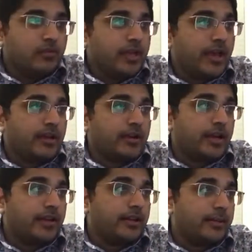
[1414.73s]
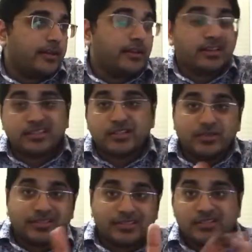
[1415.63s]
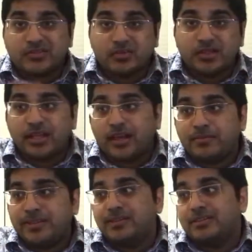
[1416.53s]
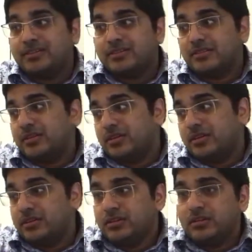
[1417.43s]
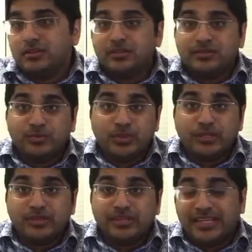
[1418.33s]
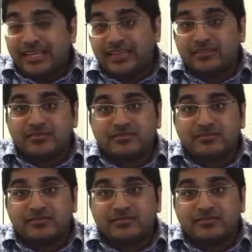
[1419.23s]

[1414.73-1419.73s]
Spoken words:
Yeah, great. I mean, continuing this storyline because we need it,